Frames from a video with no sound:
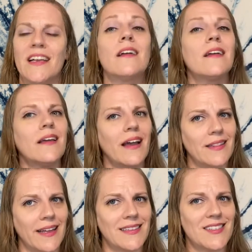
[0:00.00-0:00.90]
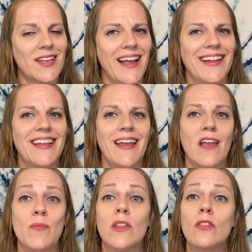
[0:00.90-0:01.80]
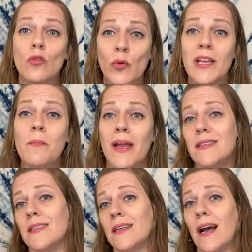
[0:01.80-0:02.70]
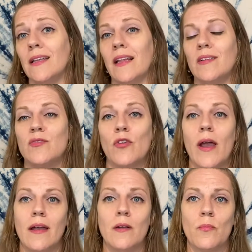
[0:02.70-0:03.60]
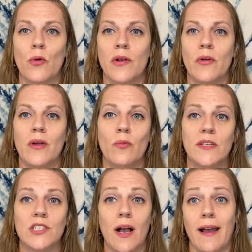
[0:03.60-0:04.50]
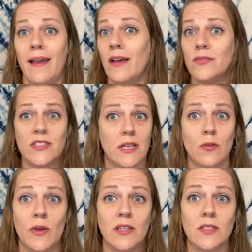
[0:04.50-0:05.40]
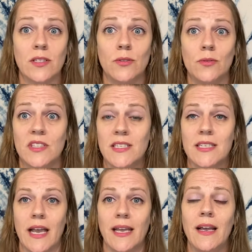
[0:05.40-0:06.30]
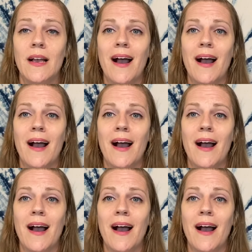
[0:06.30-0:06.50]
guidelines. And they gave me 3 basic guidelines for hand embroidery, which I have stuck with to this day.